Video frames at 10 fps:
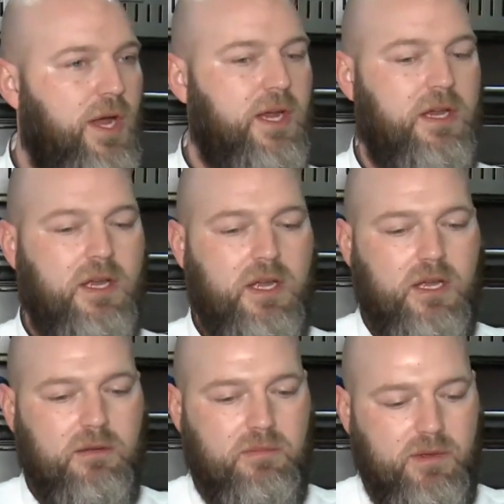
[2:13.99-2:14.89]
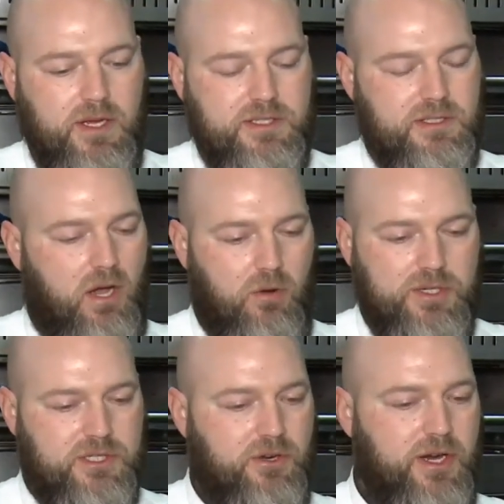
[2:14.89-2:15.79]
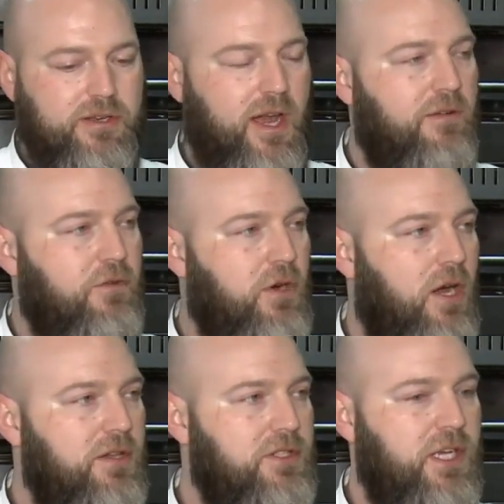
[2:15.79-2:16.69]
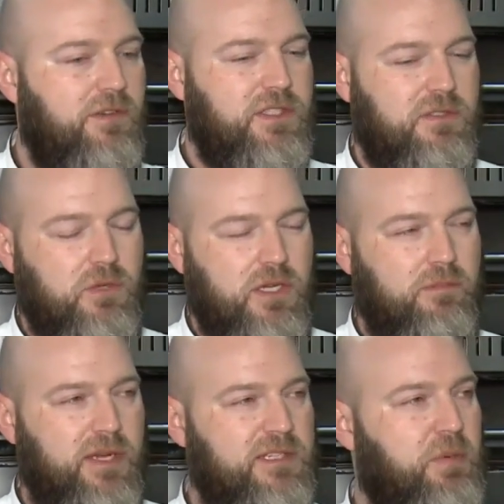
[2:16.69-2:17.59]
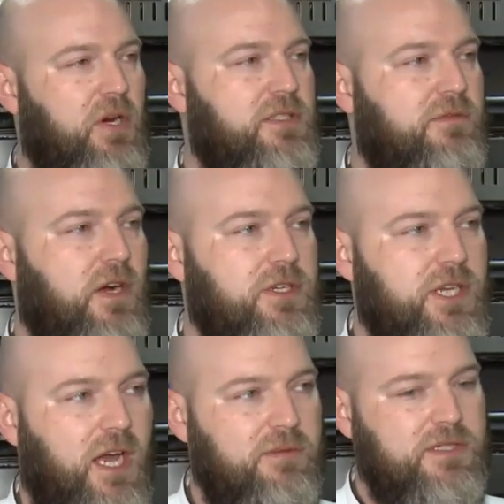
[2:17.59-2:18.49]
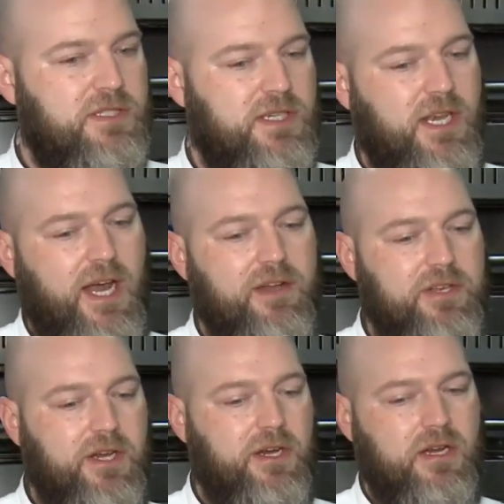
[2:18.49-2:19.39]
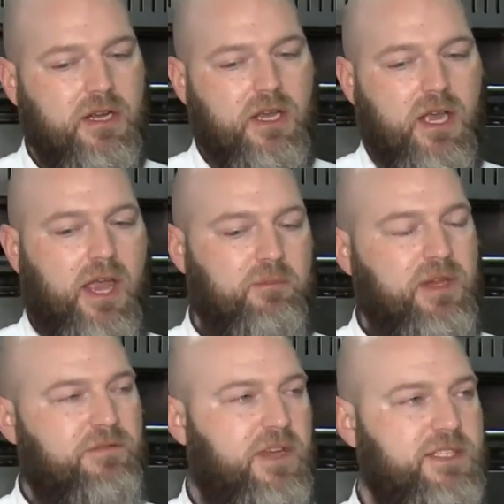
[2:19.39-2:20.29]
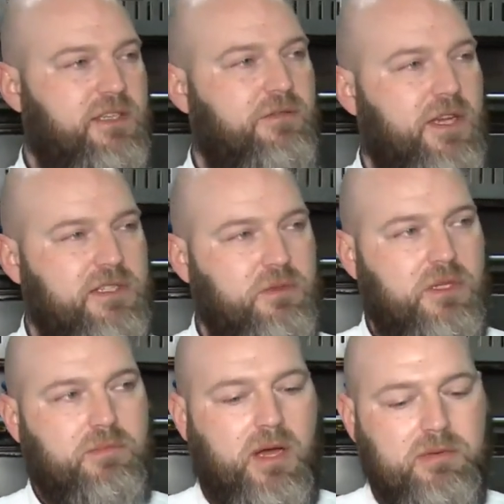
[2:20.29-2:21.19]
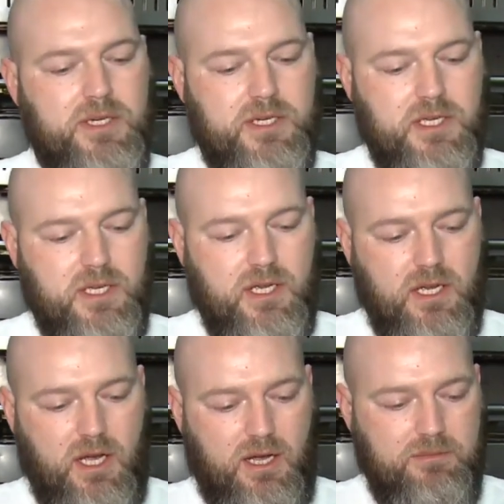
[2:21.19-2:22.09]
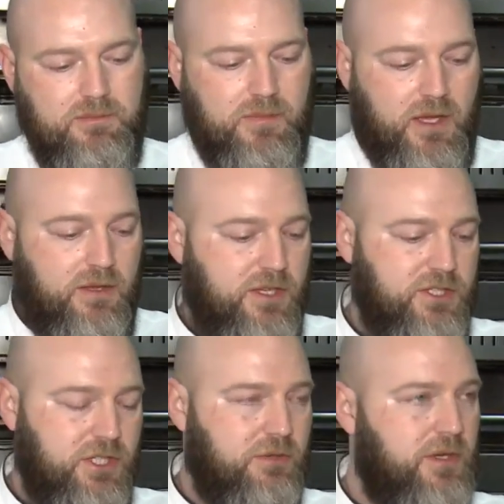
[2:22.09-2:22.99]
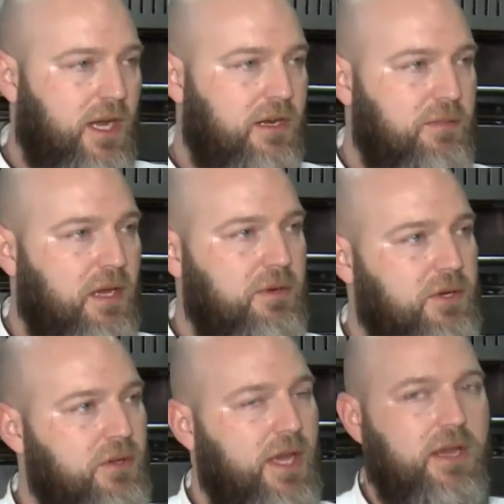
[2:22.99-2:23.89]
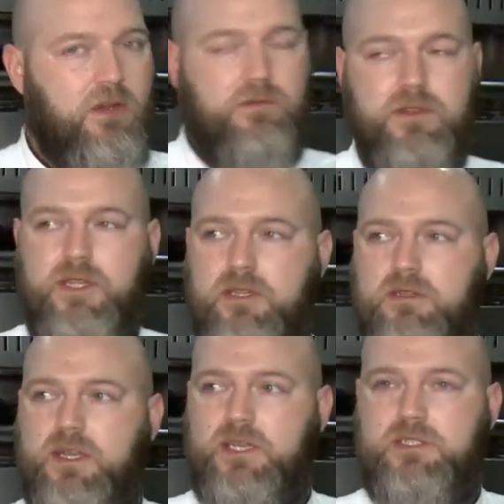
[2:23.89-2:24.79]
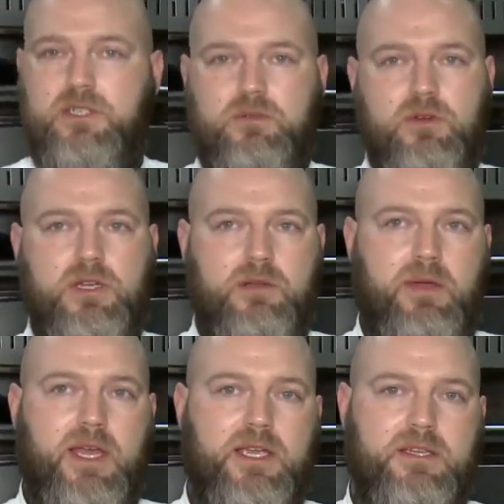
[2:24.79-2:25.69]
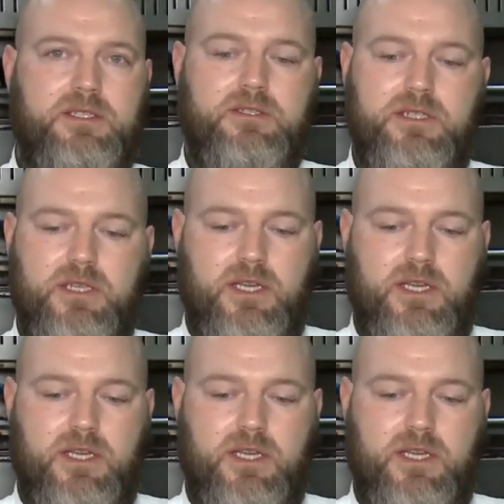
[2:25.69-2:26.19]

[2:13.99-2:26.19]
way. It's always a great time for all the chefs. It's one of the best parts of our jobs is to get out there and be face to face with the public. Um, this year we're not going to be able to do that. Hopefully next year we'll get back mm-hmm. into it.